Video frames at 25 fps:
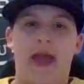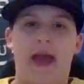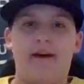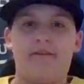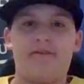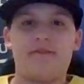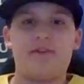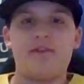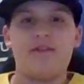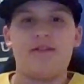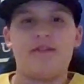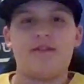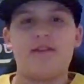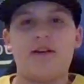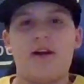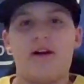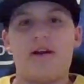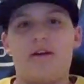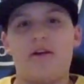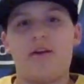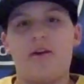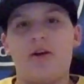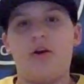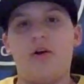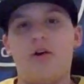after the
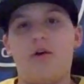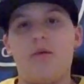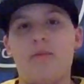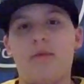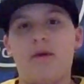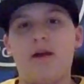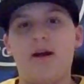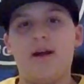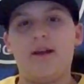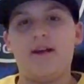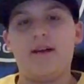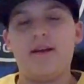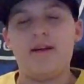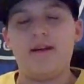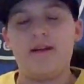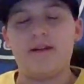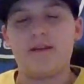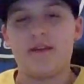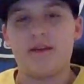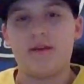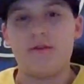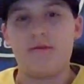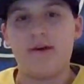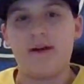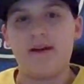Turner home run,
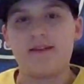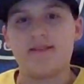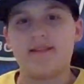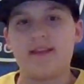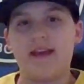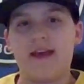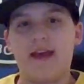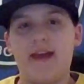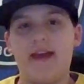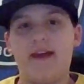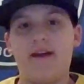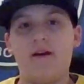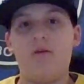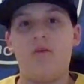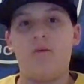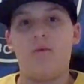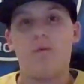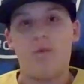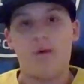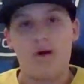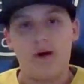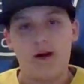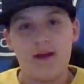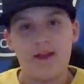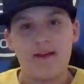USA
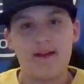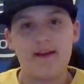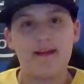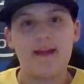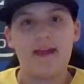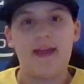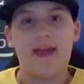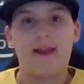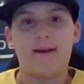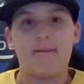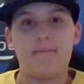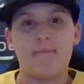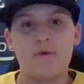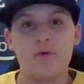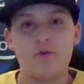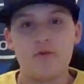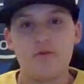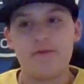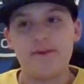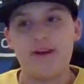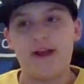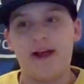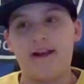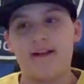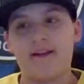won and
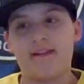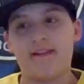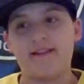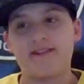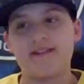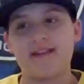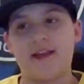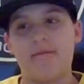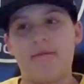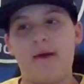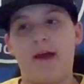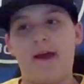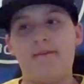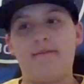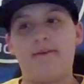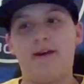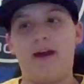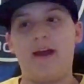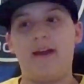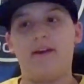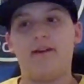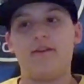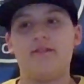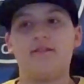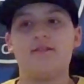moved on to the
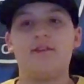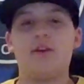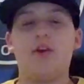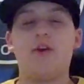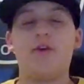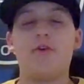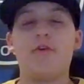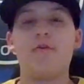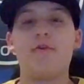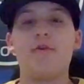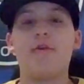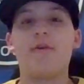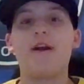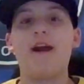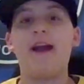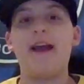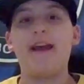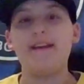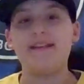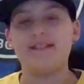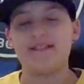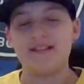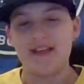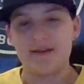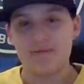semifinals.
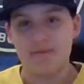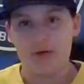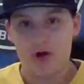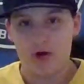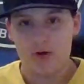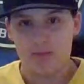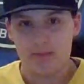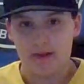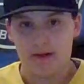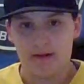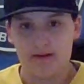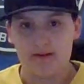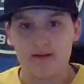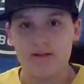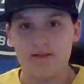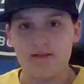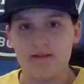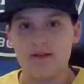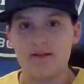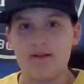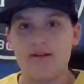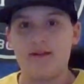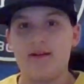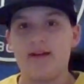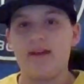Crazy moment.
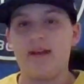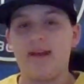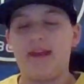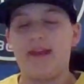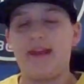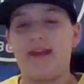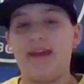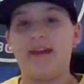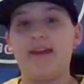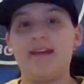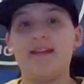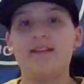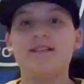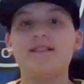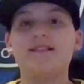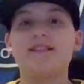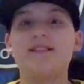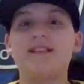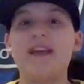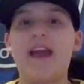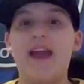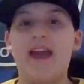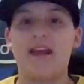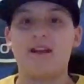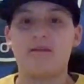
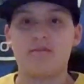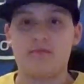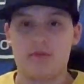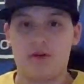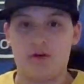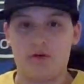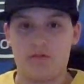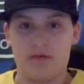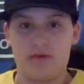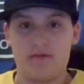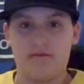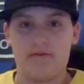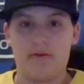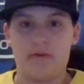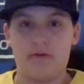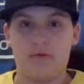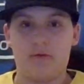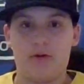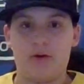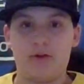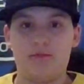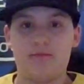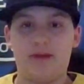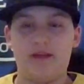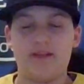Insane moment for the
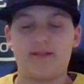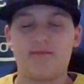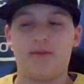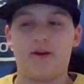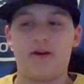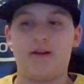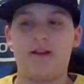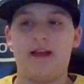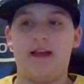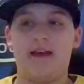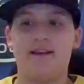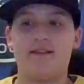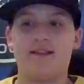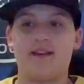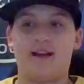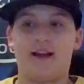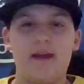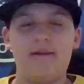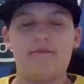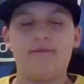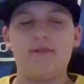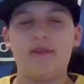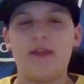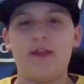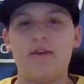World Baseball Classic.
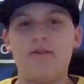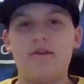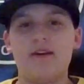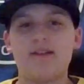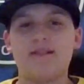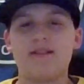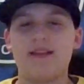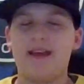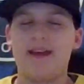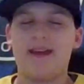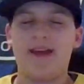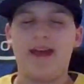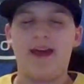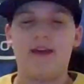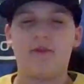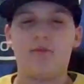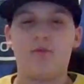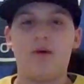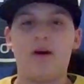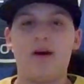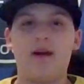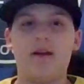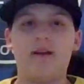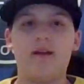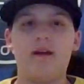If the USA had
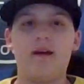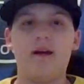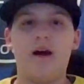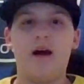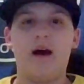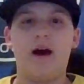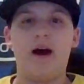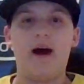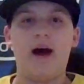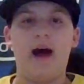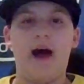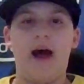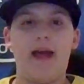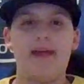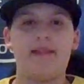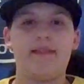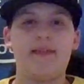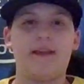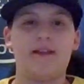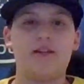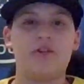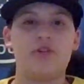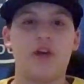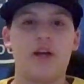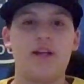won, I
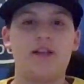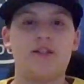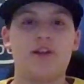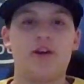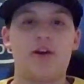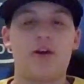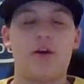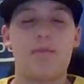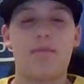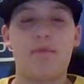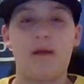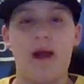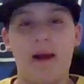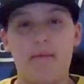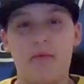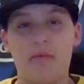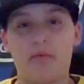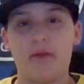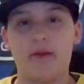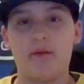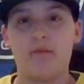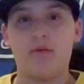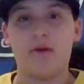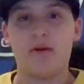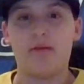think Trey Turner
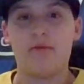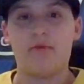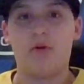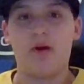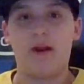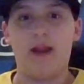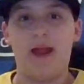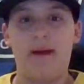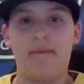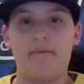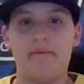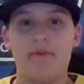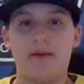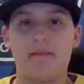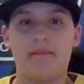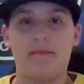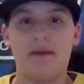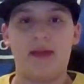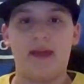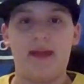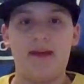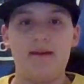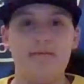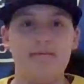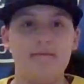probably would have won
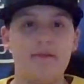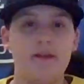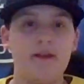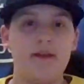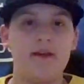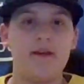MVP.